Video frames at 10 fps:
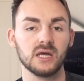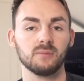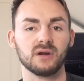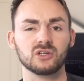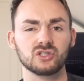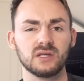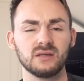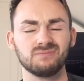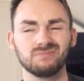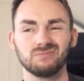But
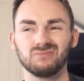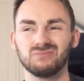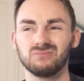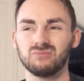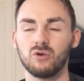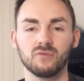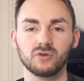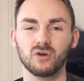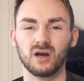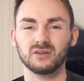actually, what have you
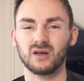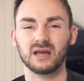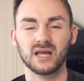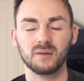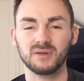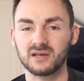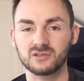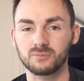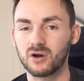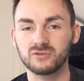got? I can't be asked
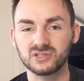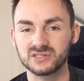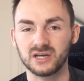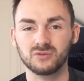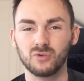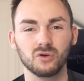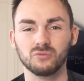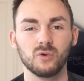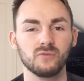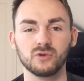to browse your site. What
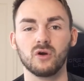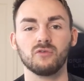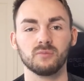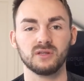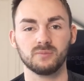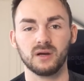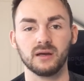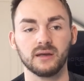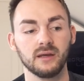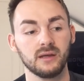have you got for me to buy?